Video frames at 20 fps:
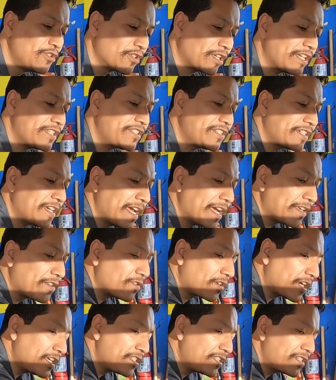You
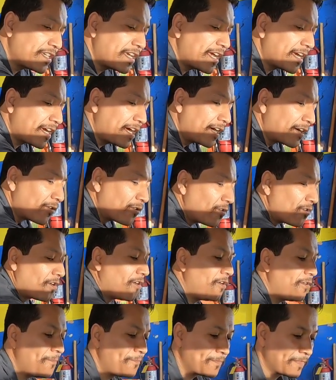can check on
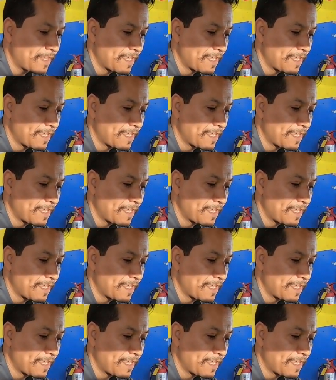Google.